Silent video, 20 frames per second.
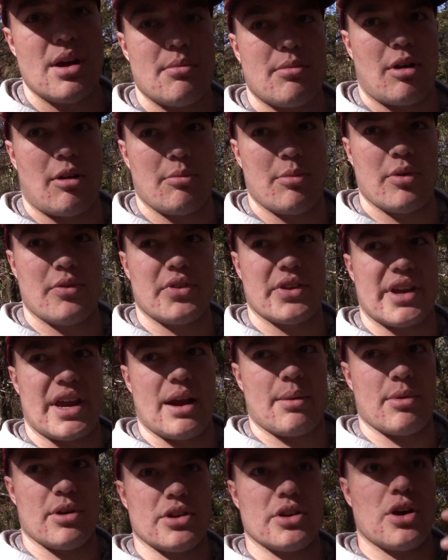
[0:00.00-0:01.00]
Probably move the
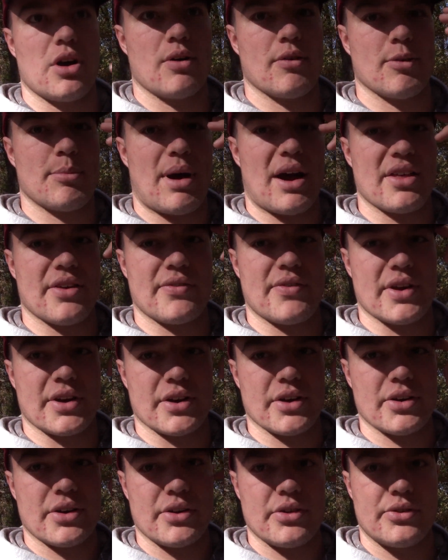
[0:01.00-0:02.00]
camera over by the
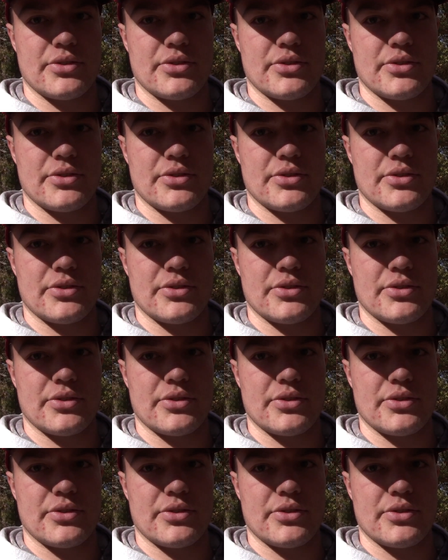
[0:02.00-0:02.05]
feeder